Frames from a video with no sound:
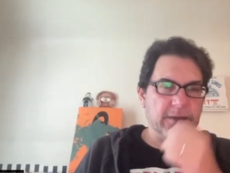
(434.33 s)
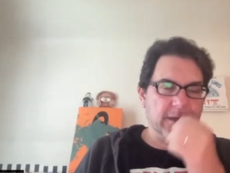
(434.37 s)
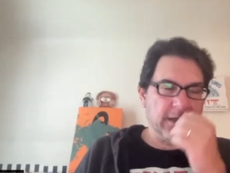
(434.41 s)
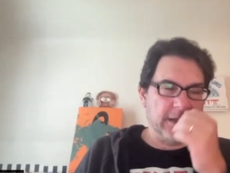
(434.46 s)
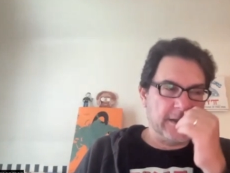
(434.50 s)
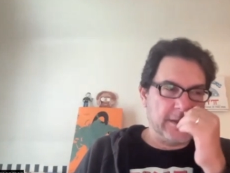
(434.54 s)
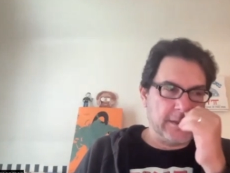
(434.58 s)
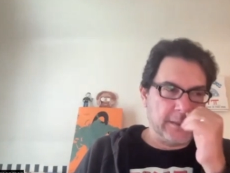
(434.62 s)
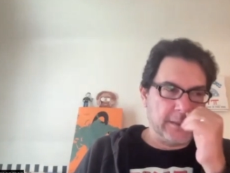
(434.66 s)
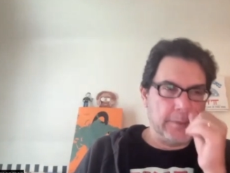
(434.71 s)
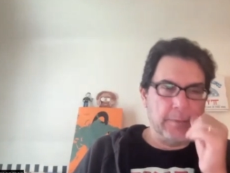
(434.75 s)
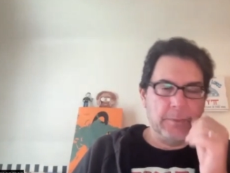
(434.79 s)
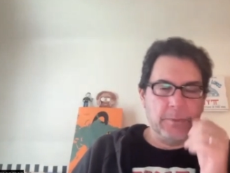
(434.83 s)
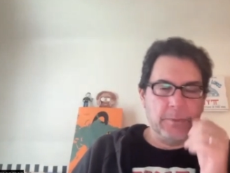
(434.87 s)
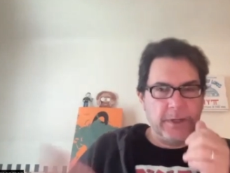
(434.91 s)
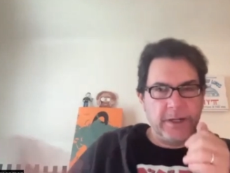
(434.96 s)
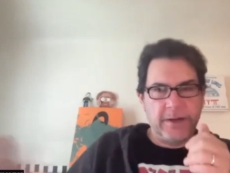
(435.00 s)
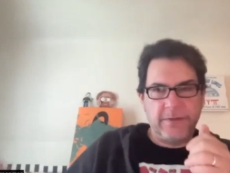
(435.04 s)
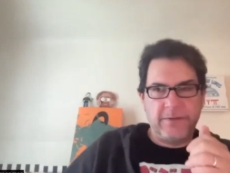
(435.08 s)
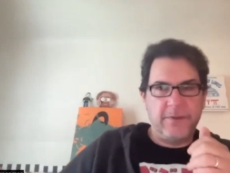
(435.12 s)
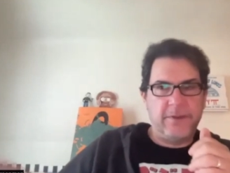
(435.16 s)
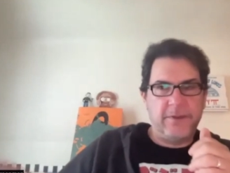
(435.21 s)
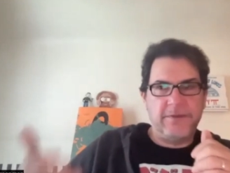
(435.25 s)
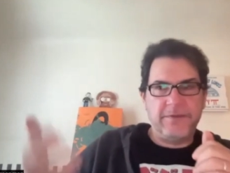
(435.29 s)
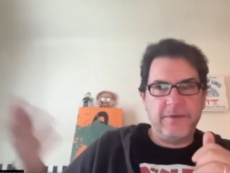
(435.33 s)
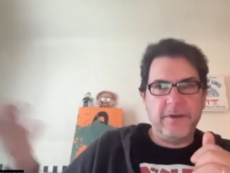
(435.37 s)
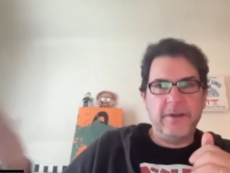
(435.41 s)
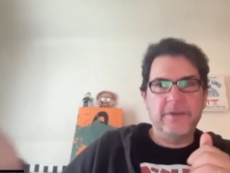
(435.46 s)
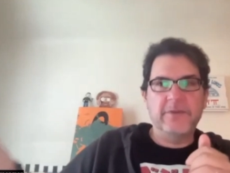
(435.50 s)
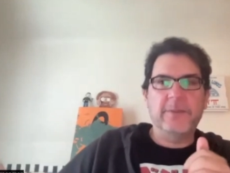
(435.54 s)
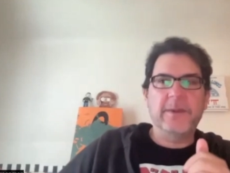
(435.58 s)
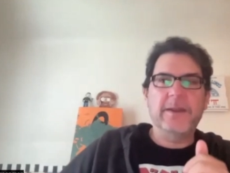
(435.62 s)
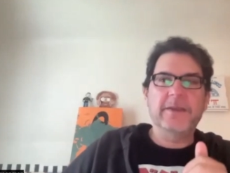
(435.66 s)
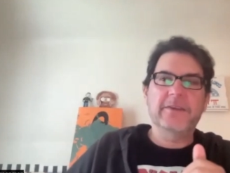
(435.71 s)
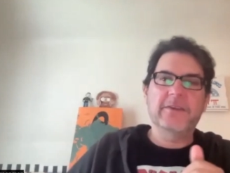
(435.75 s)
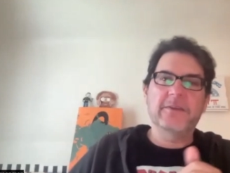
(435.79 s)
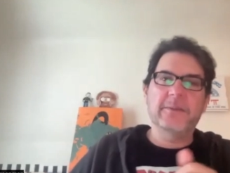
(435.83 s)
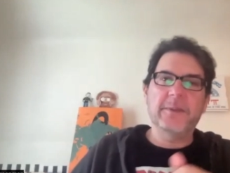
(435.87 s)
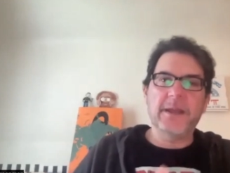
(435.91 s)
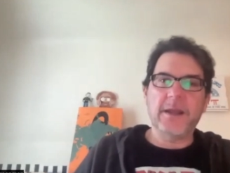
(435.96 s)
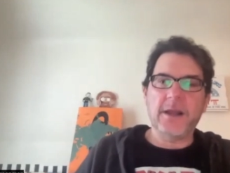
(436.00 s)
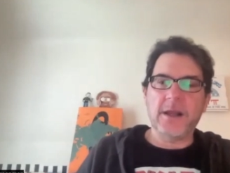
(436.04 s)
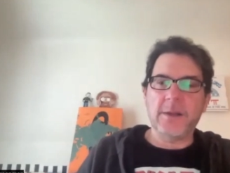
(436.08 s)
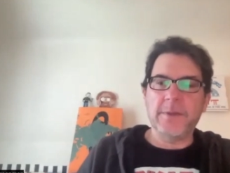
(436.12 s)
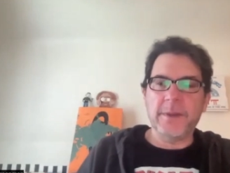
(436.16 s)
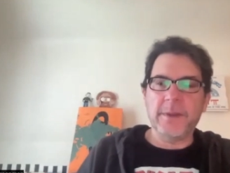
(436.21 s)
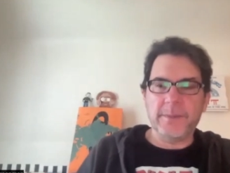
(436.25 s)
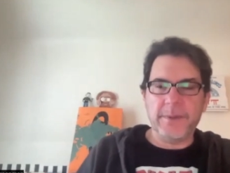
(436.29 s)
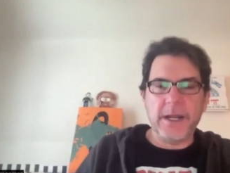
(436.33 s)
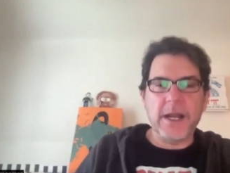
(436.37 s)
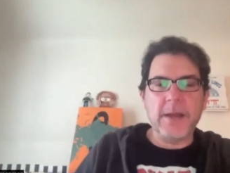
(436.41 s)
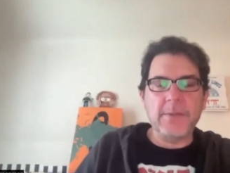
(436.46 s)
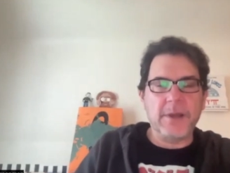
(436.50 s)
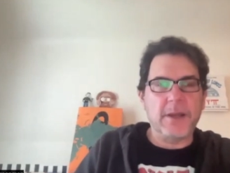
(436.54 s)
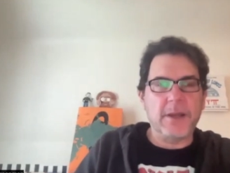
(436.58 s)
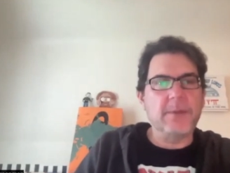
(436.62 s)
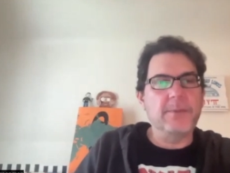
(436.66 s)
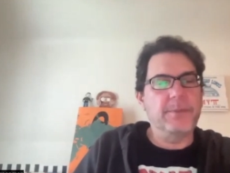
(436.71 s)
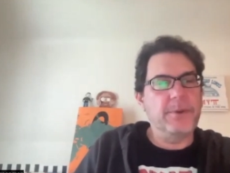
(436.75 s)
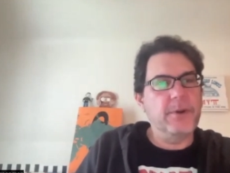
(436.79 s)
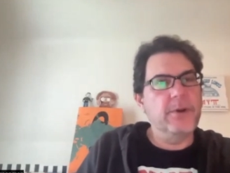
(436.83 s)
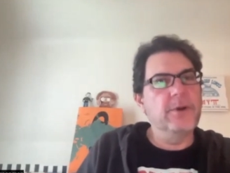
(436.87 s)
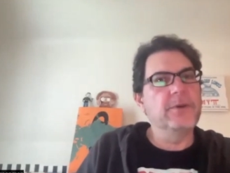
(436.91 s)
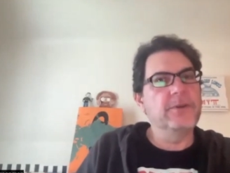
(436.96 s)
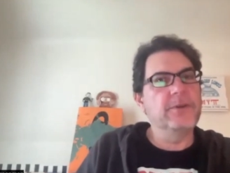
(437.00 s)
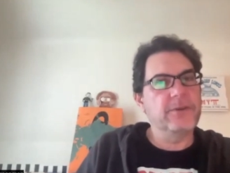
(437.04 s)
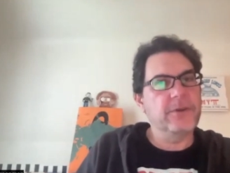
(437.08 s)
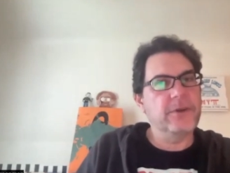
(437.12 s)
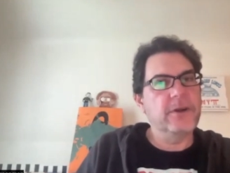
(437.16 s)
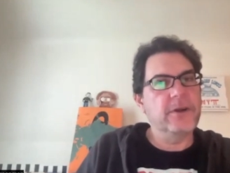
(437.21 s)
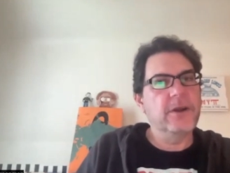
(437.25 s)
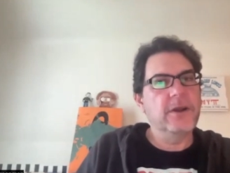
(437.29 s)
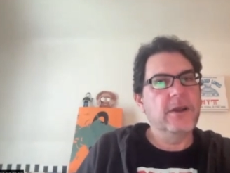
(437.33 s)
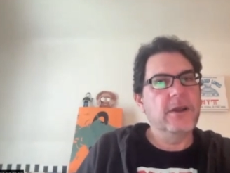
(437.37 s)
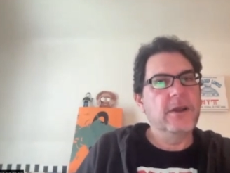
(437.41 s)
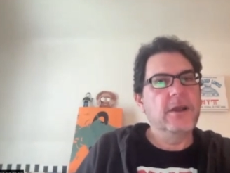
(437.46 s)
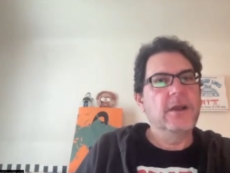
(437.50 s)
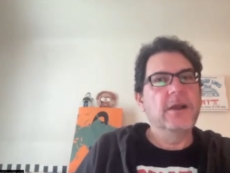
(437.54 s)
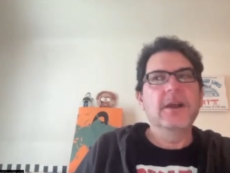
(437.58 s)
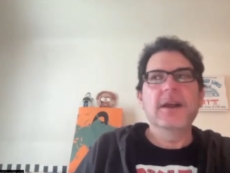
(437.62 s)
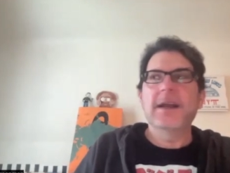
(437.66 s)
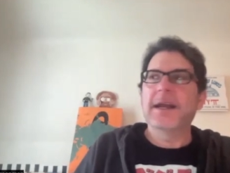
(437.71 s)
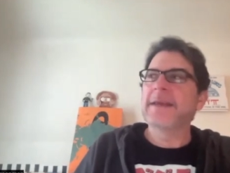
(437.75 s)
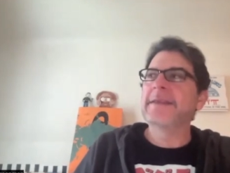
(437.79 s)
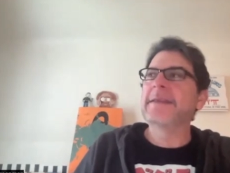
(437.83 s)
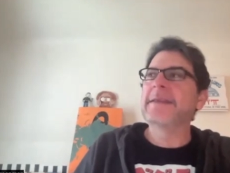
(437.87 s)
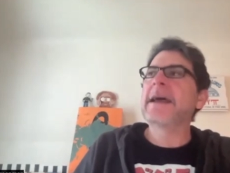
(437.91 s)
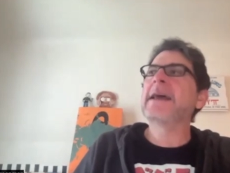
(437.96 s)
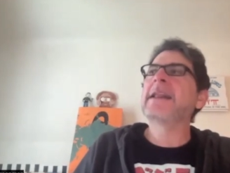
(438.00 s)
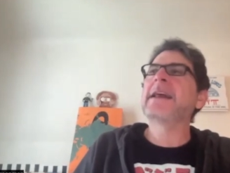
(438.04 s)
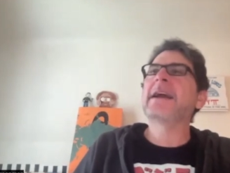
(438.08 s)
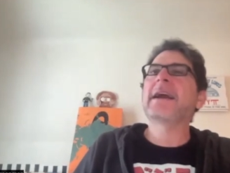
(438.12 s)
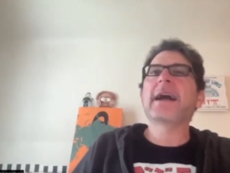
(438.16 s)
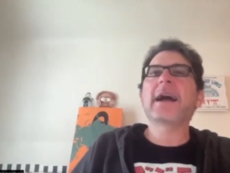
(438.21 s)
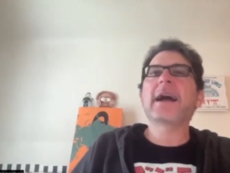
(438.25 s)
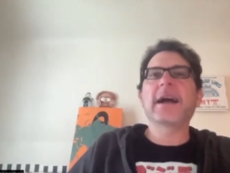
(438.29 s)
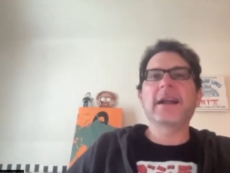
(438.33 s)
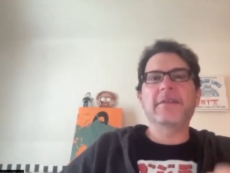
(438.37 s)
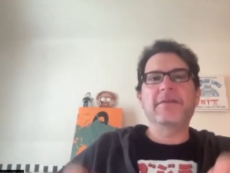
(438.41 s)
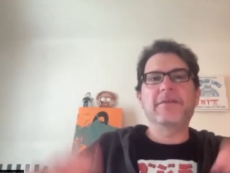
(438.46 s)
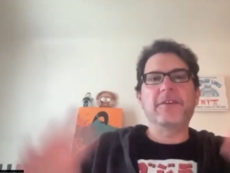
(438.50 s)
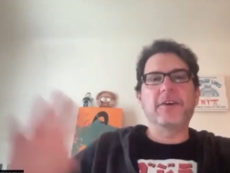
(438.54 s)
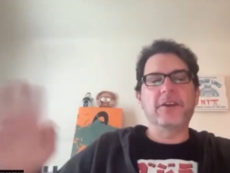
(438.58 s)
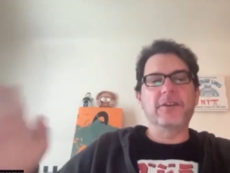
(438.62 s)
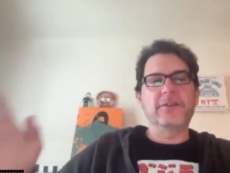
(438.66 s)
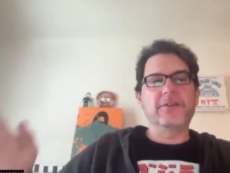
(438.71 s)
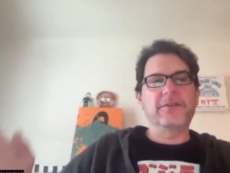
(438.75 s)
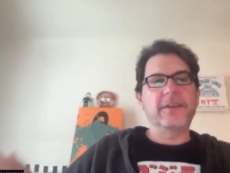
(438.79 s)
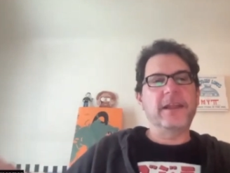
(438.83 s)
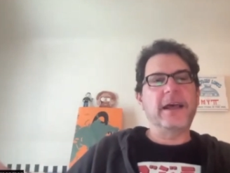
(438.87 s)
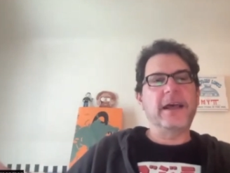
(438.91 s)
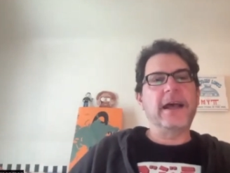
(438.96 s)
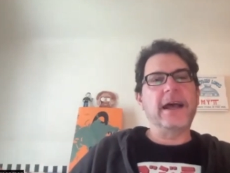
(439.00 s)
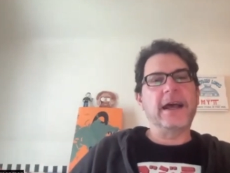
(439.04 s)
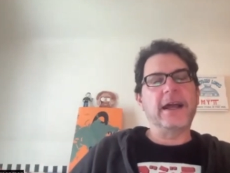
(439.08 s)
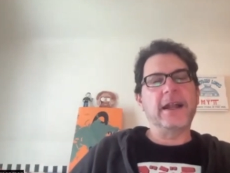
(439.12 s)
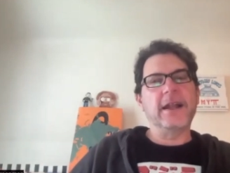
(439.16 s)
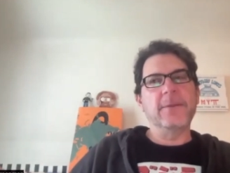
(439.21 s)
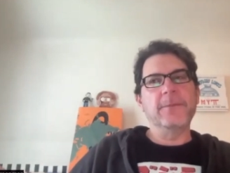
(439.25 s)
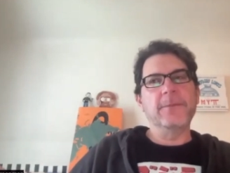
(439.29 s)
in the whatever the funk space is becoming, but I'm a composer. And then it kind of falls flat.